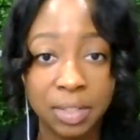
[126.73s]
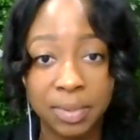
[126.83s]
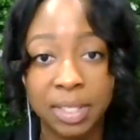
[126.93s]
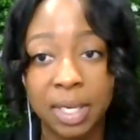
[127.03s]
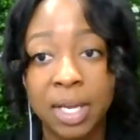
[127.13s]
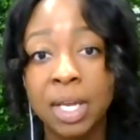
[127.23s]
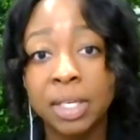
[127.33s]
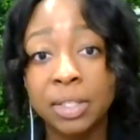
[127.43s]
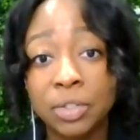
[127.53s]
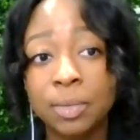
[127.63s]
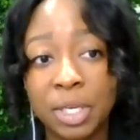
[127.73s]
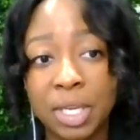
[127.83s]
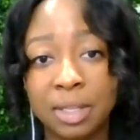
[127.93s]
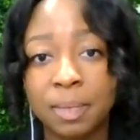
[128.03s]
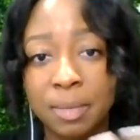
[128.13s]
And this was a consumer
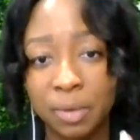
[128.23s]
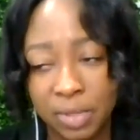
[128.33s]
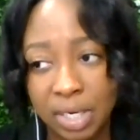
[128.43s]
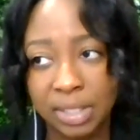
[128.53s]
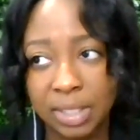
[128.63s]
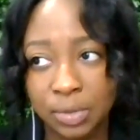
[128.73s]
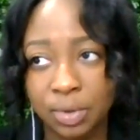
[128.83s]
need that people needed to